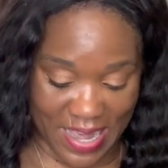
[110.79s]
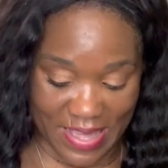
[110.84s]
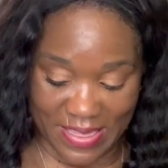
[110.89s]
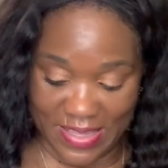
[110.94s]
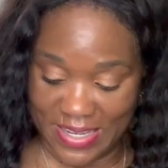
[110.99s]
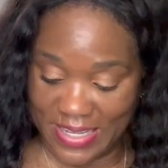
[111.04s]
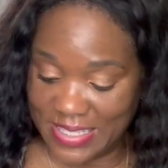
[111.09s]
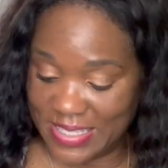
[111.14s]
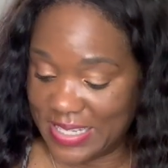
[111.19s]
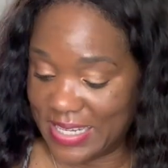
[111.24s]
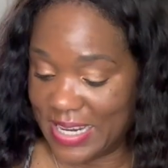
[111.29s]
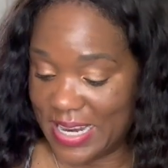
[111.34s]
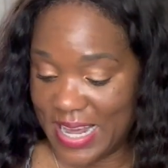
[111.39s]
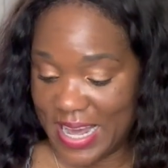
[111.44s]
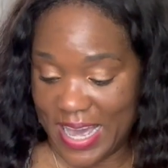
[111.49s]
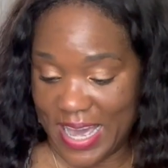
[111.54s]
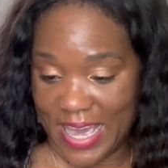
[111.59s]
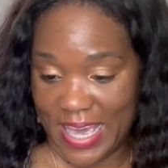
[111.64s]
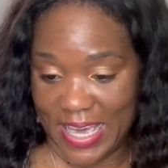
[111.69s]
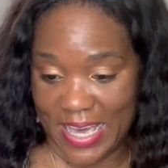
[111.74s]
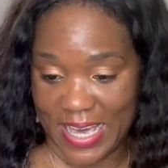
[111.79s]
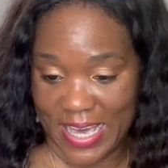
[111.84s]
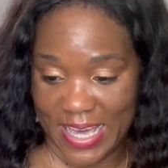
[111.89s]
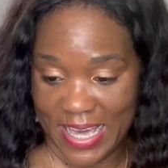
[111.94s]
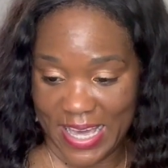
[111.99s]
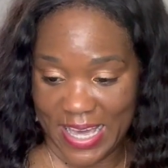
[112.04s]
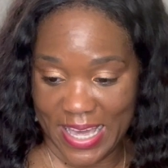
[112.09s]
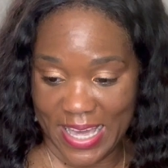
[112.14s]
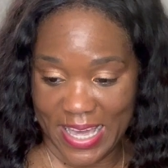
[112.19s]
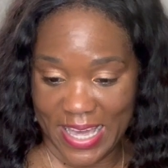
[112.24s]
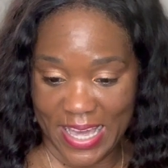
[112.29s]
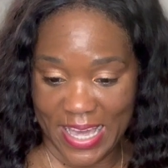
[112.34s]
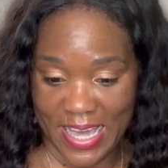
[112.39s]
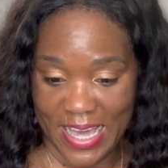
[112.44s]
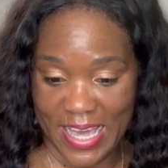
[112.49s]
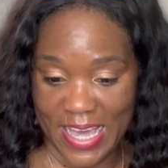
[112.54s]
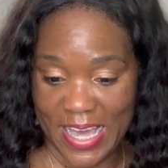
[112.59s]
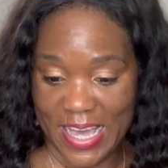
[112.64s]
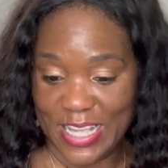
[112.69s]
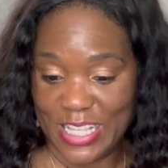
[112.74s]
There's like
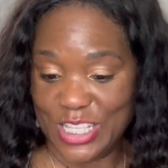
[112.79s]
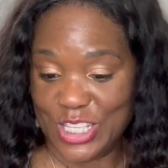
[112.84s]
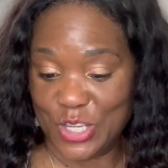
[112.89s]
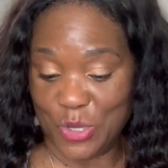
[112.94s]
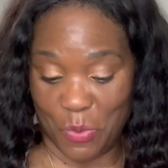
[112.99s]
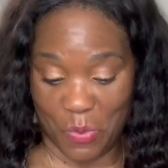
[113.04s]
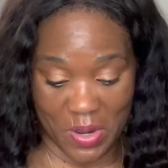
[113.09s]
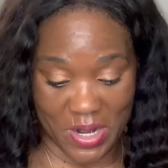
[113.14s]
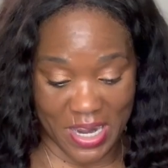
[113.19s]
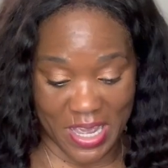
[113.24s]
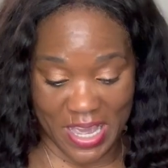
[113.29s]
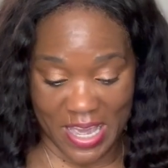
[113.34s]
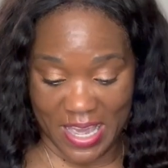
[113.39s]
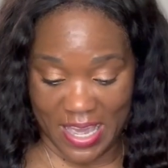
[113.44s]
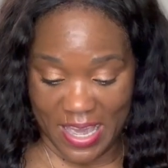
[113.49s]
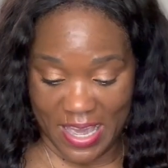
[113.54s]
twenty,